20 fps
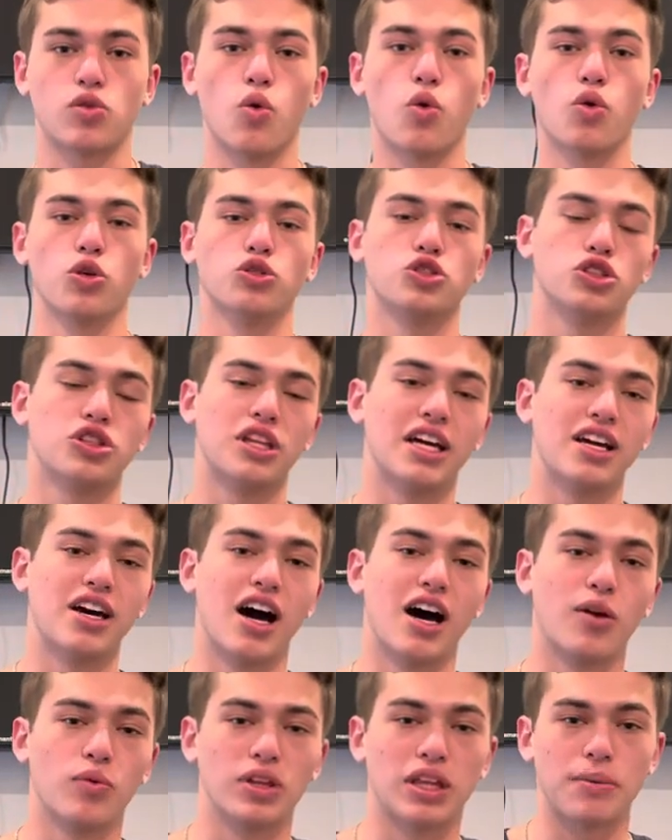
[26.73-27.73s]
or should they
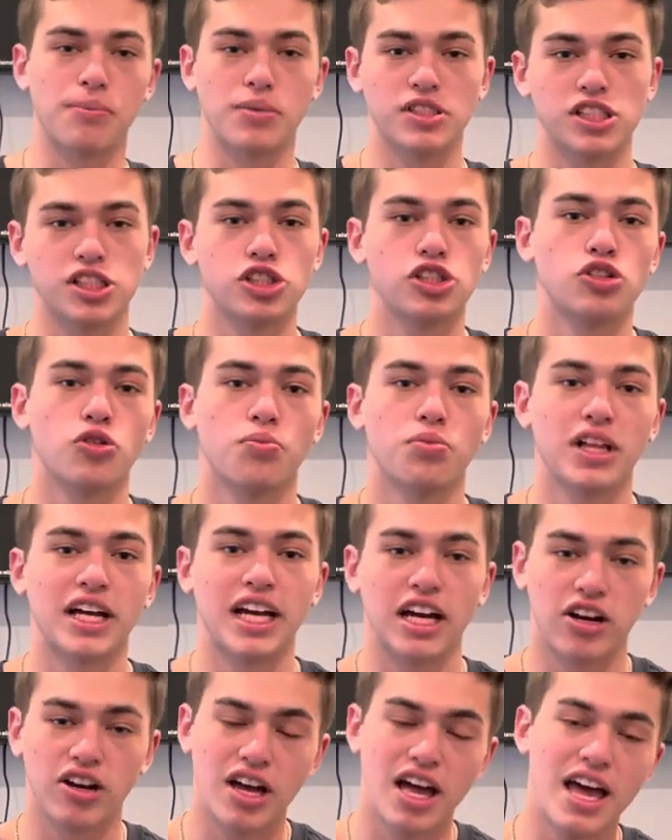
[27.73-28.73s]
gone with a positional
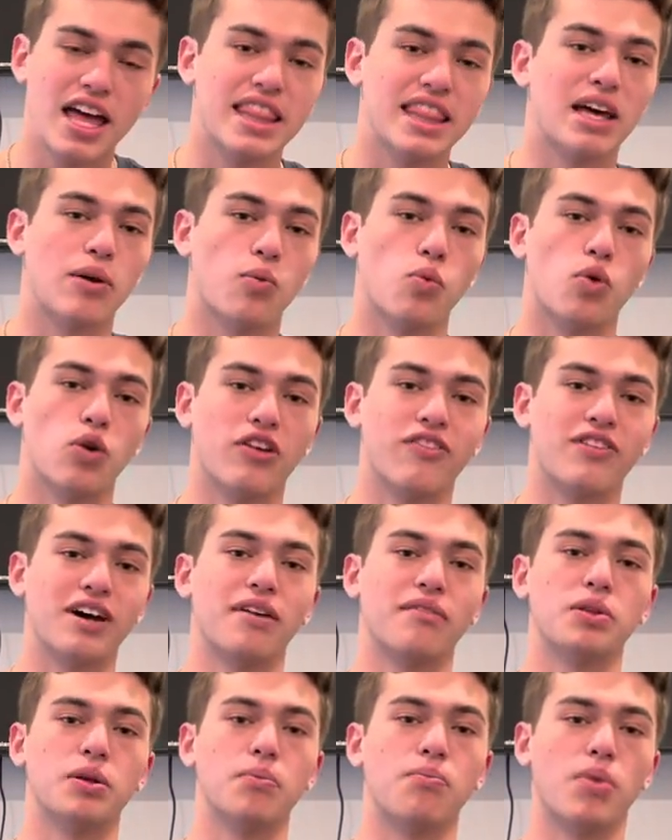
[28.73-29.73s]
player that would have
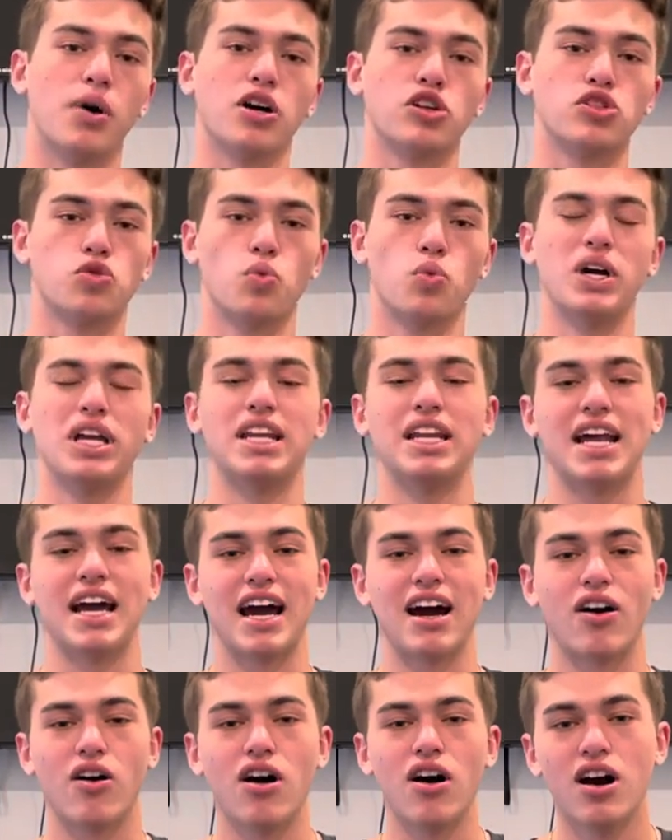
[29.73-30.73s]
helped the Bucs win
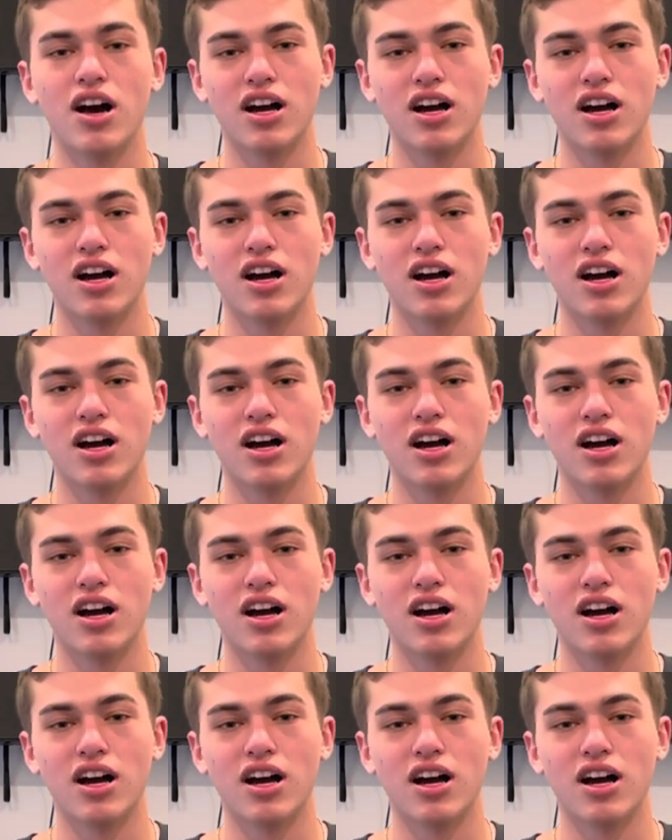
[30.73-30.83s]
now?